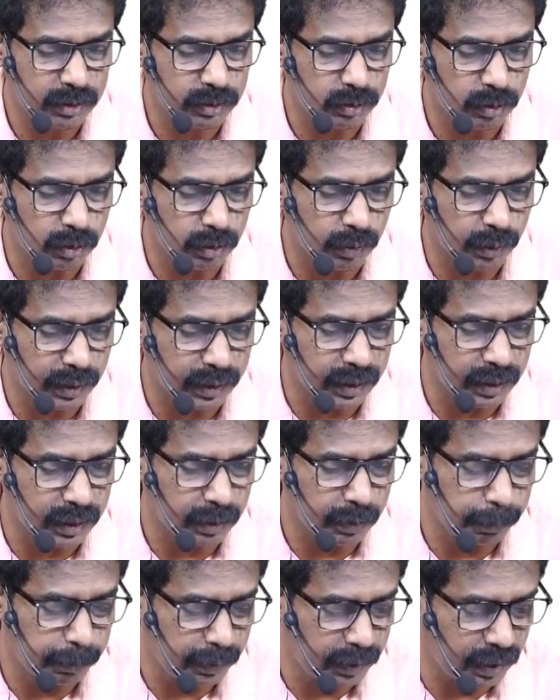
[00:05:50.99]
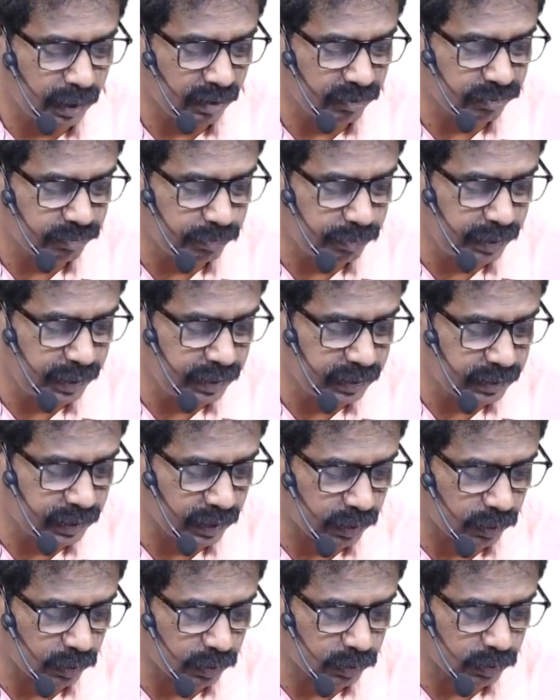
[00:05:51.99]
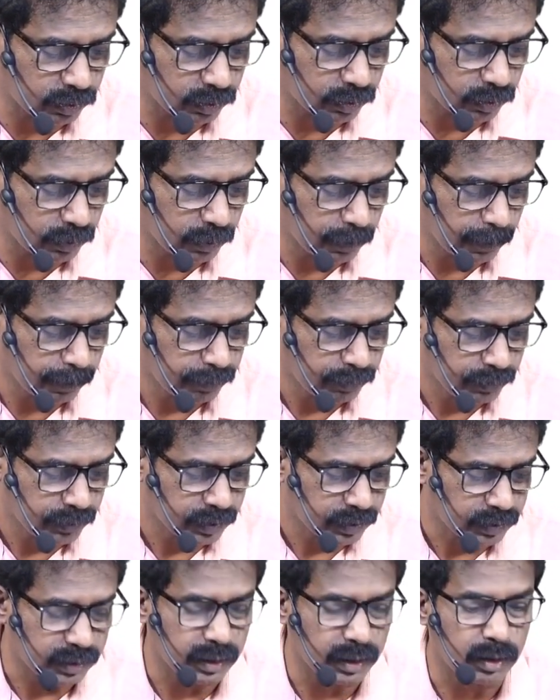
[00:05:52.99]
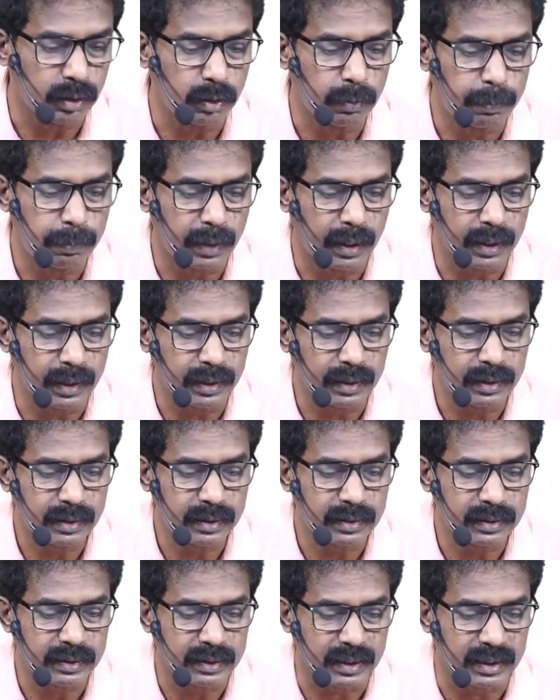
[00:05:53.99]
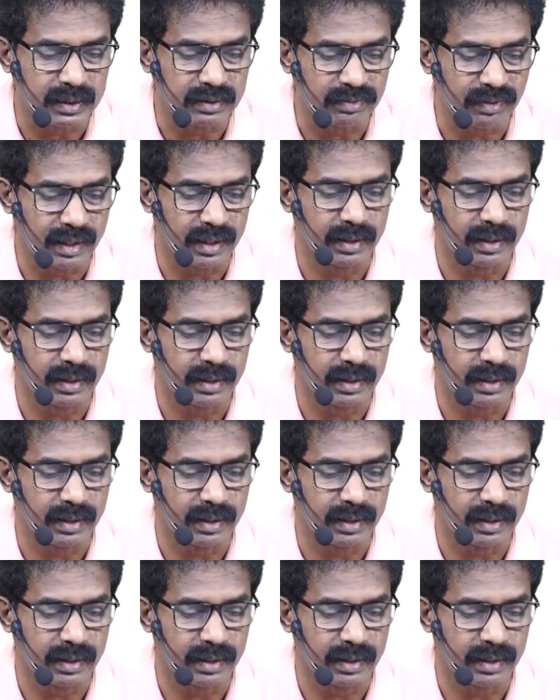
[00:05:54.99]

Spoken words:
So you are getting P of B is equal to 0.65.